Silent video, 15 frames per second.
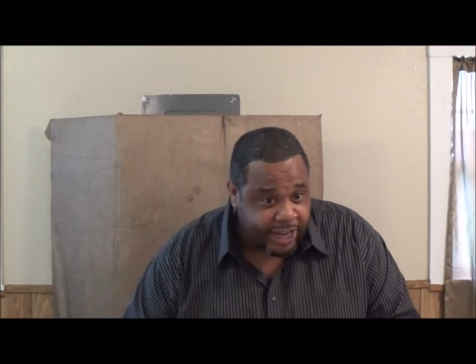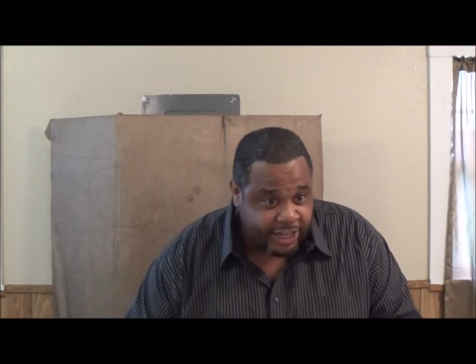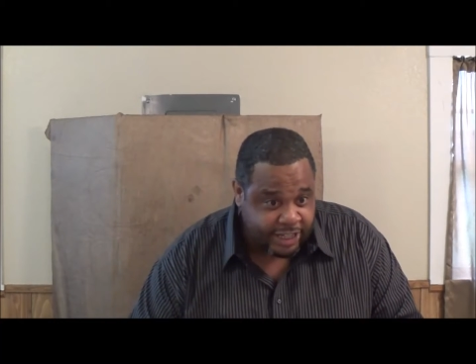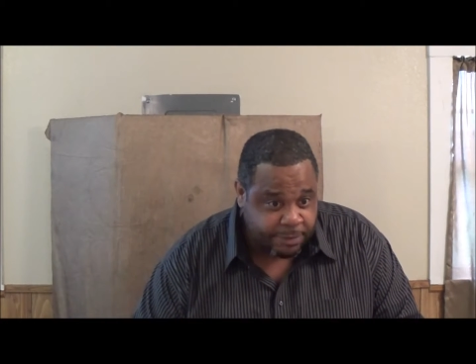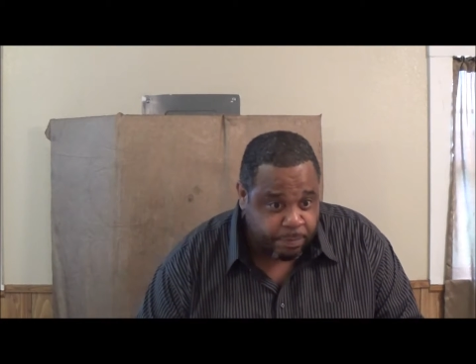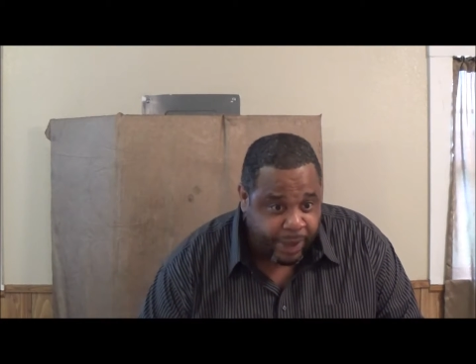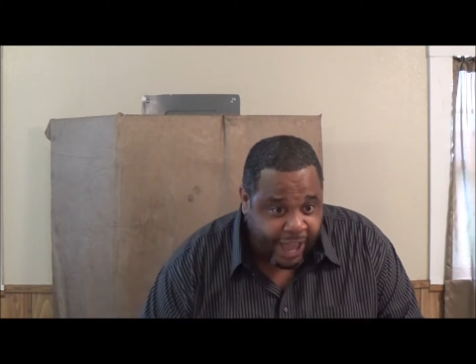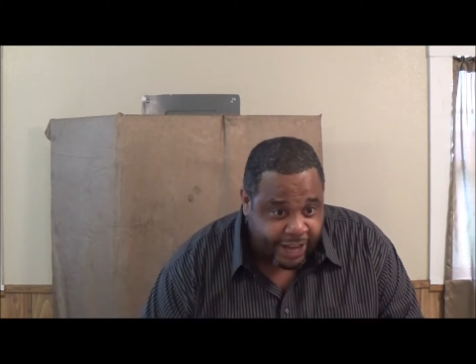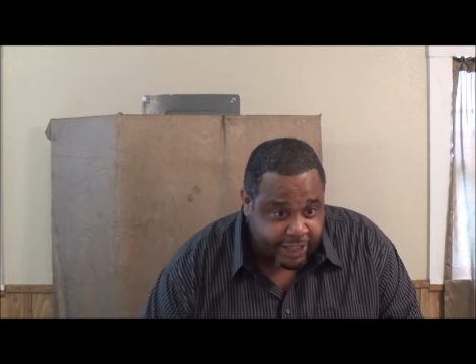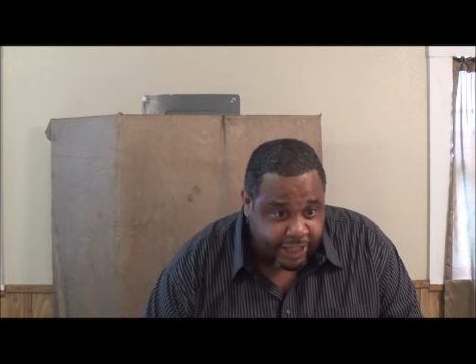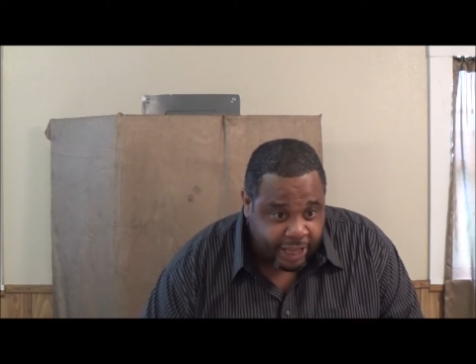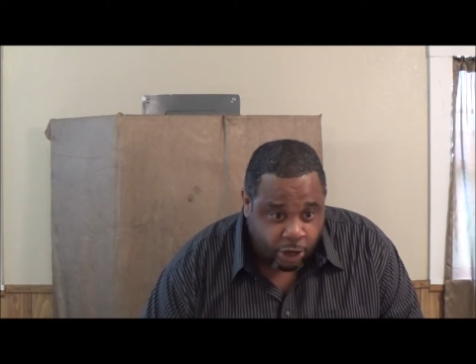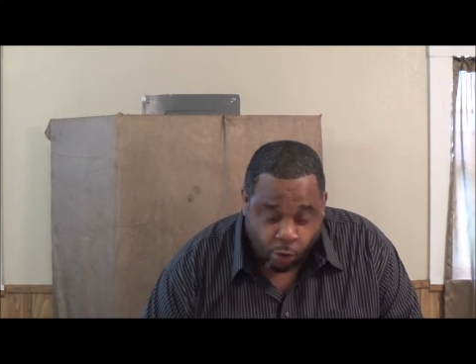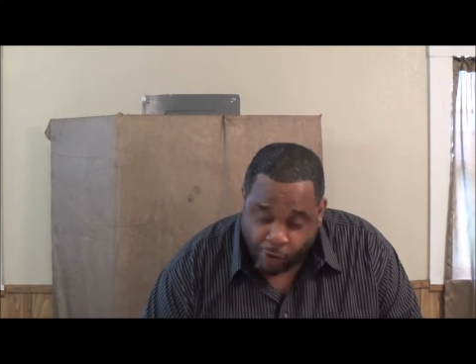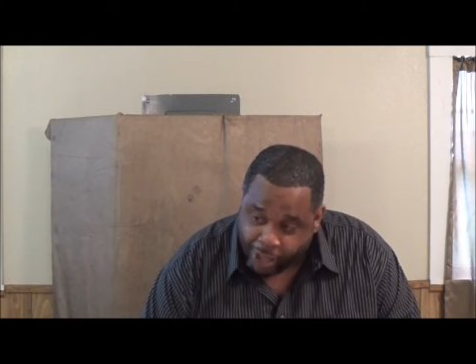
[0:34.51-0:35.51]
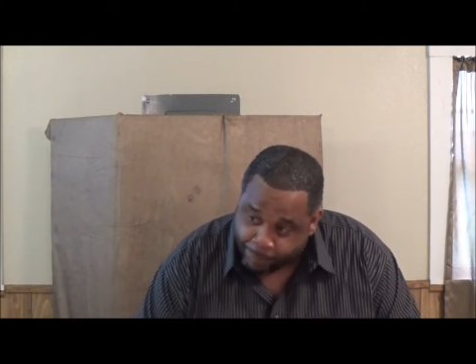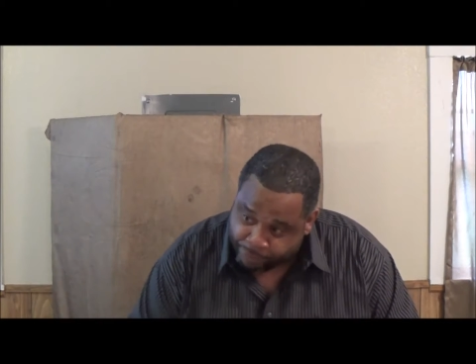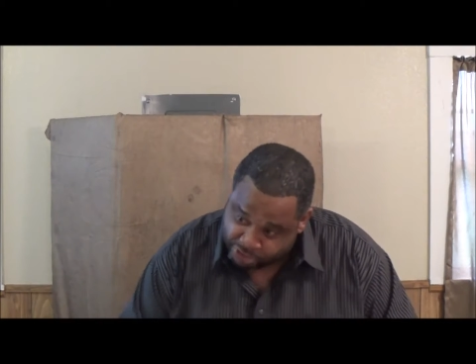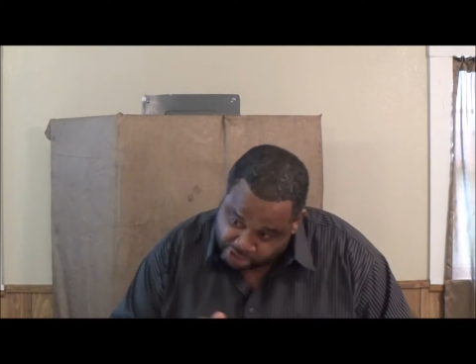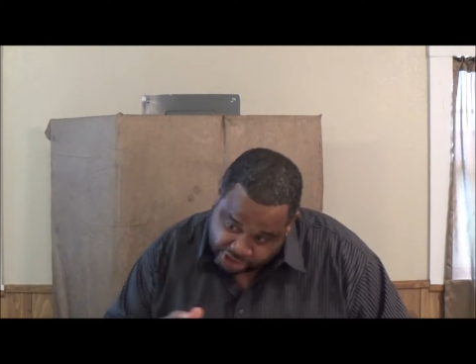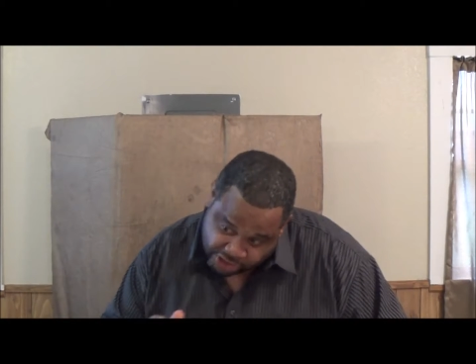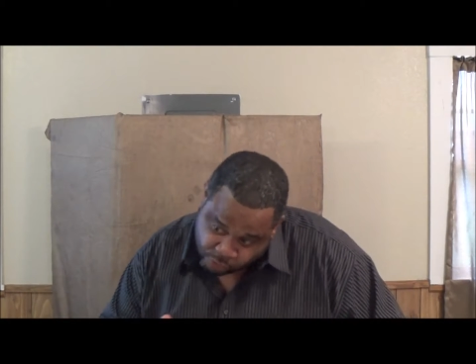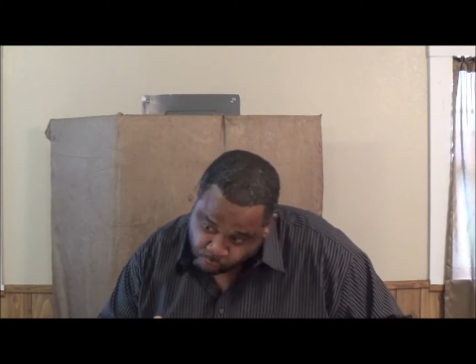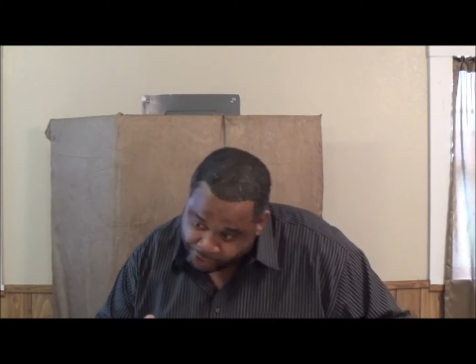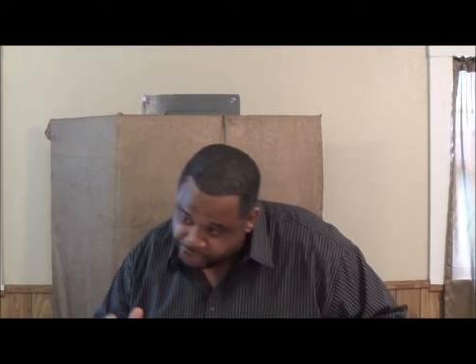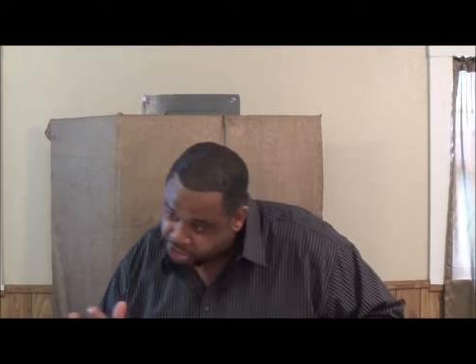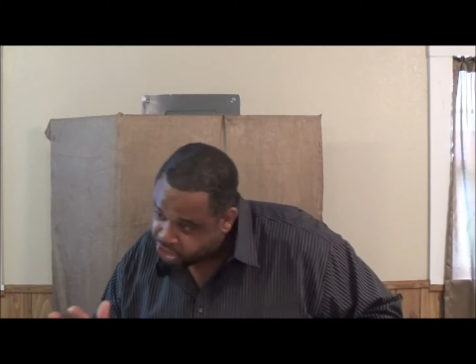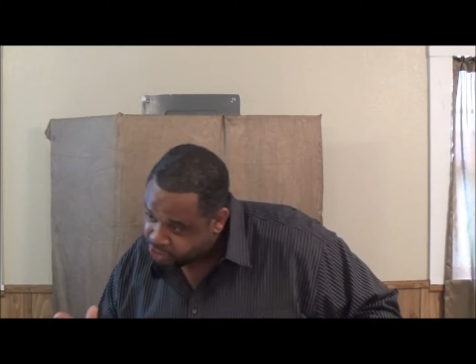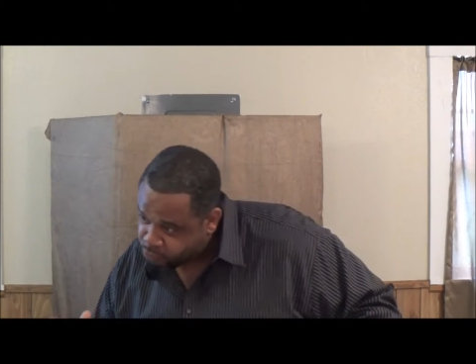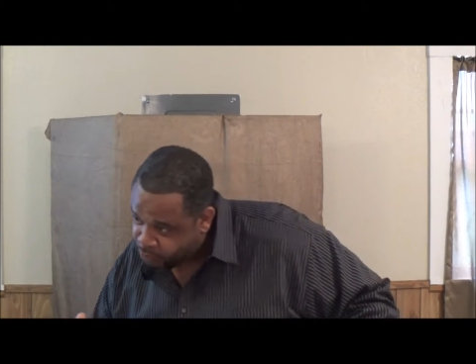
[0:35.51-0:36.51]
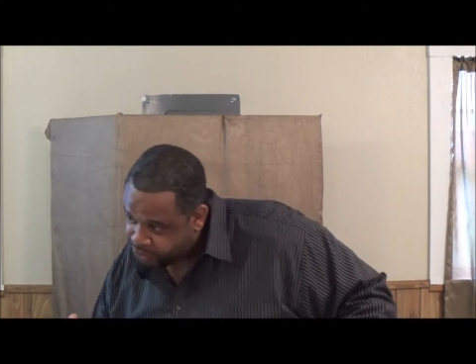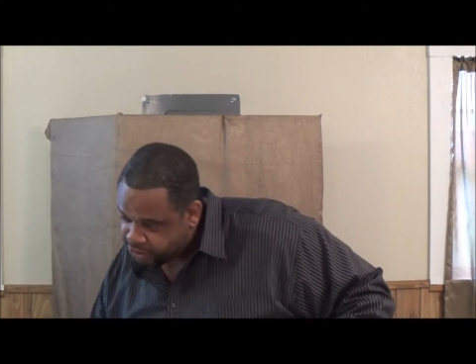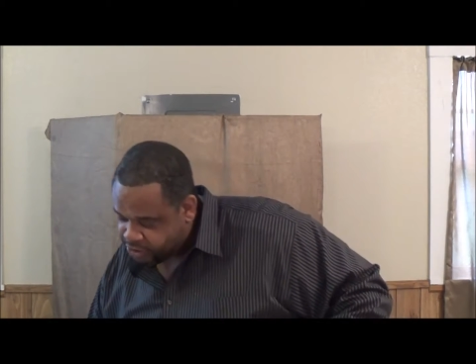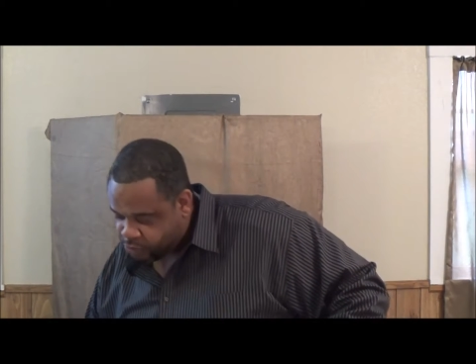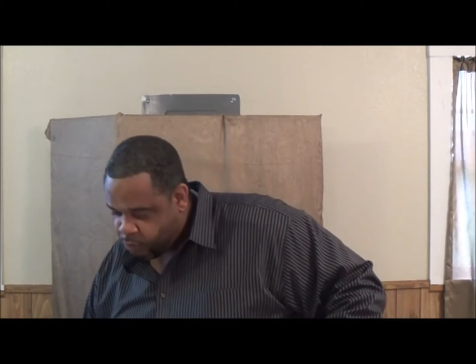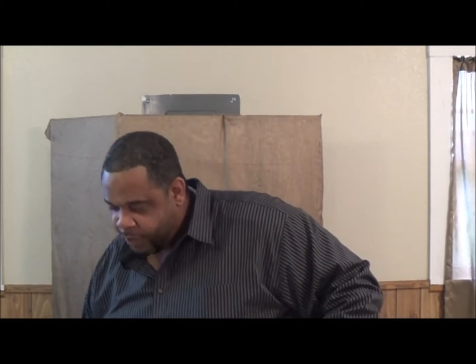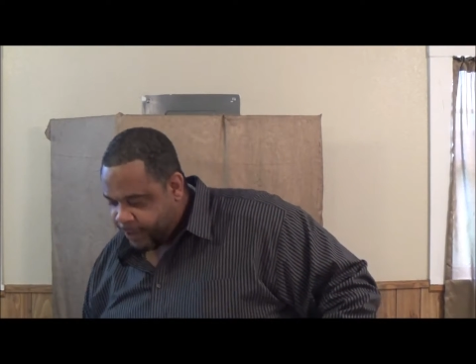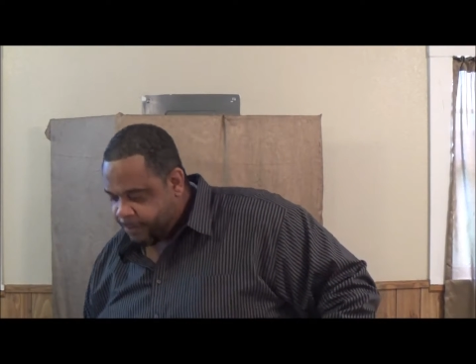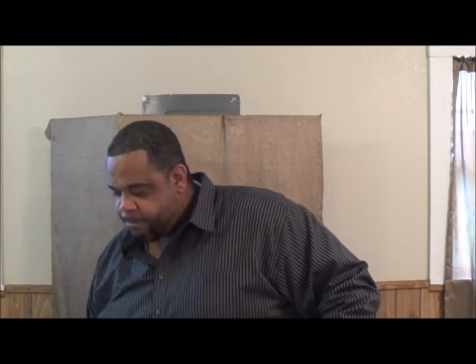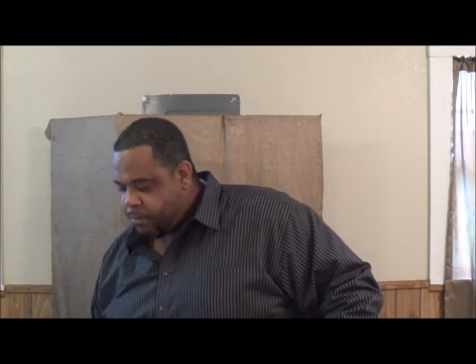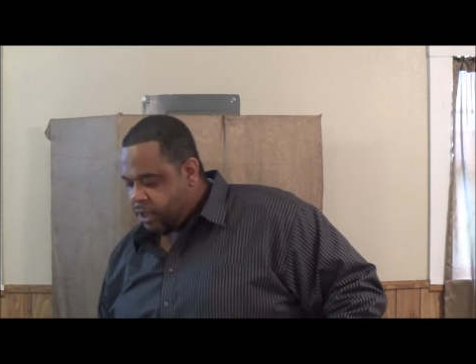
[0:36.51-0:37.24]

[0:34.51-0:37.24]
this bad thing gonna happen. Just wait, just wait, just wait.